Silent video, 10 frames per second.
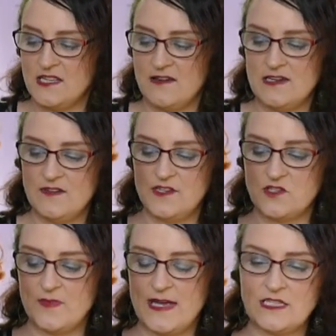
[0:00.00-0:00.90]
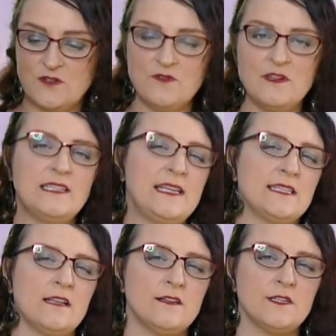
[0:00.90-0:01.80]
of their individual backstories.
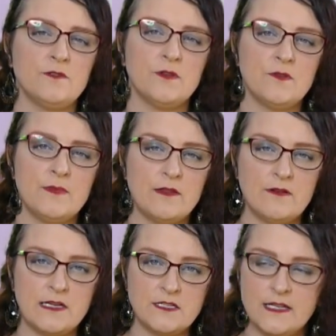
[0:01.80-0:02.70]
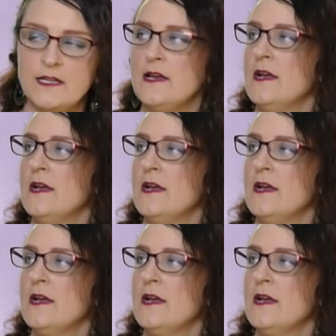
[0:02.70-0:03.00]
Has a lot to do with her mother actually.